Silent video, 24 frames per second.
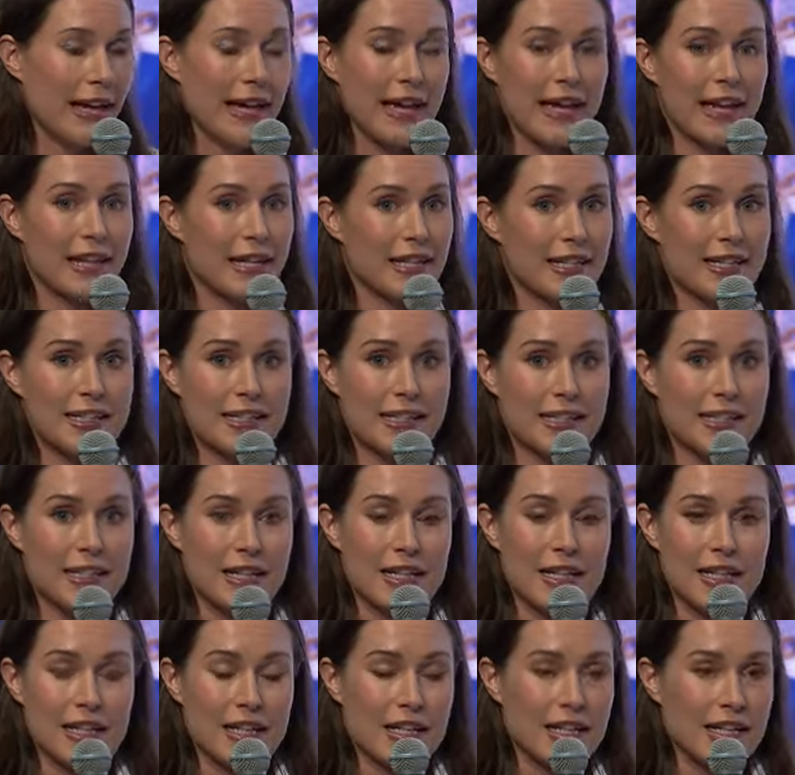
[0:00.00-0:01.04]
It is
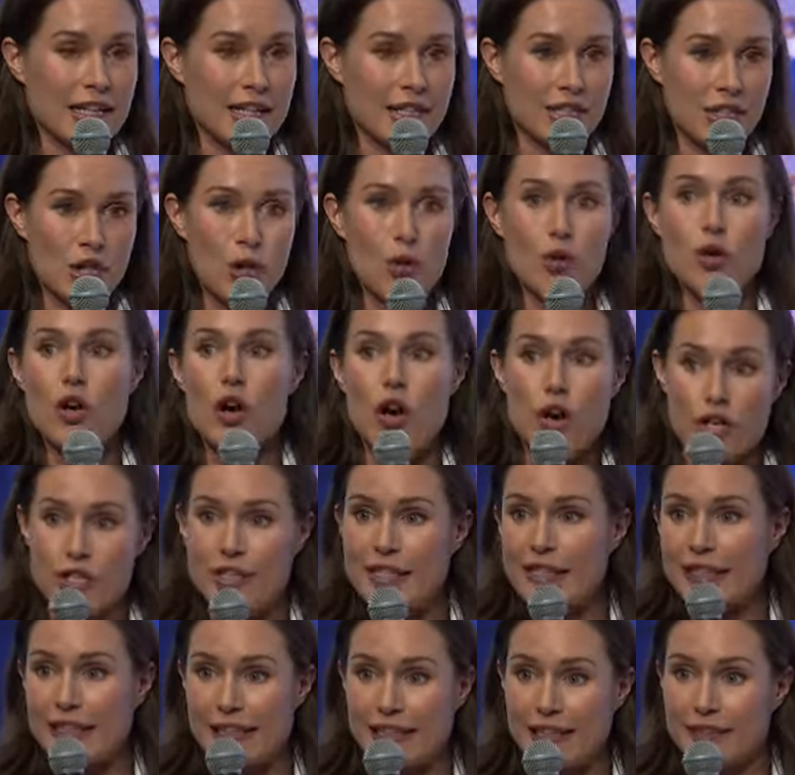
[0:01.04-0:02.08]
so
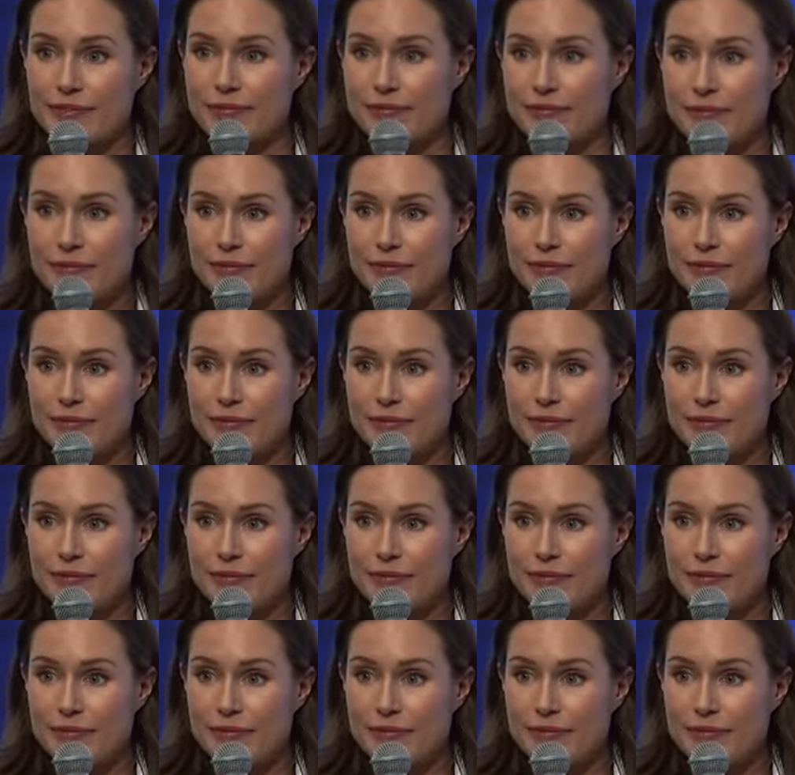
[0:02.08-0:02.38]
ghastly